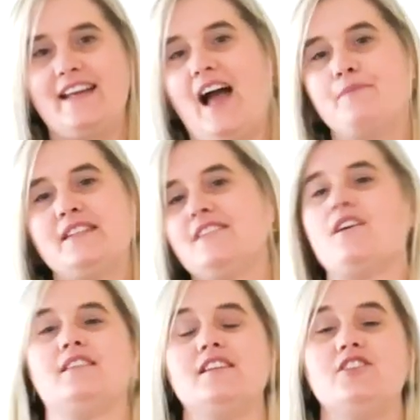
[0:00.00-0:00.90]
gaps in
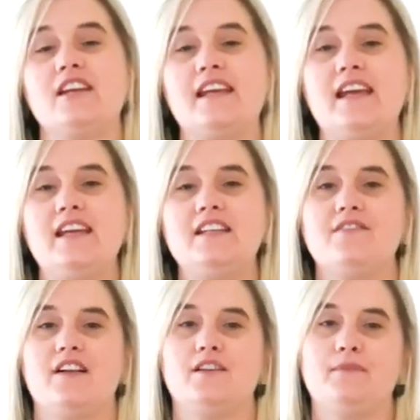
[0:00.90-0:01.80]
knowledge in key
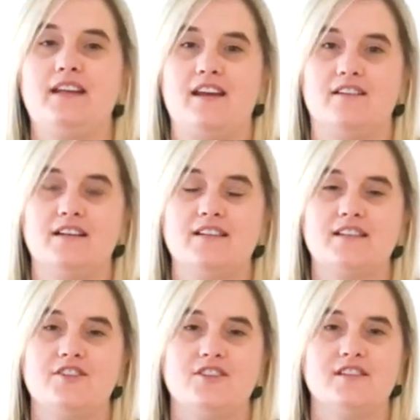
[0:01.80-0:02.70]
development areas
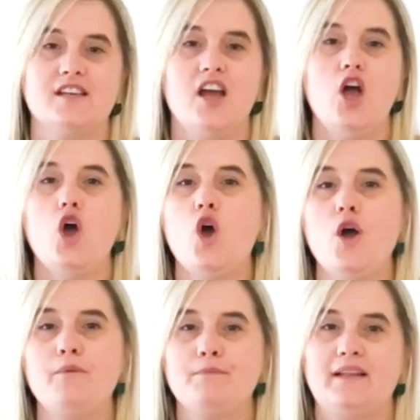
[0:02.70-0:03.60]
such as
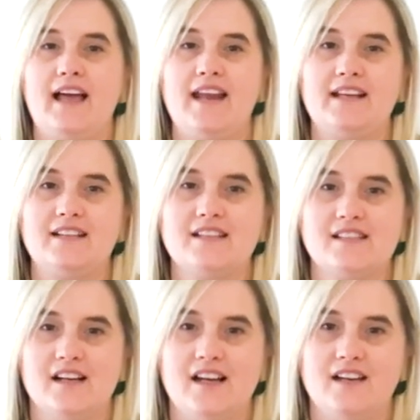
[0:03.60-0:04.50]
urban planning and
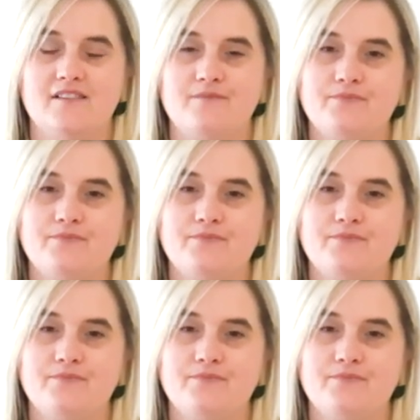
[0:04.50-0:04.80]
design,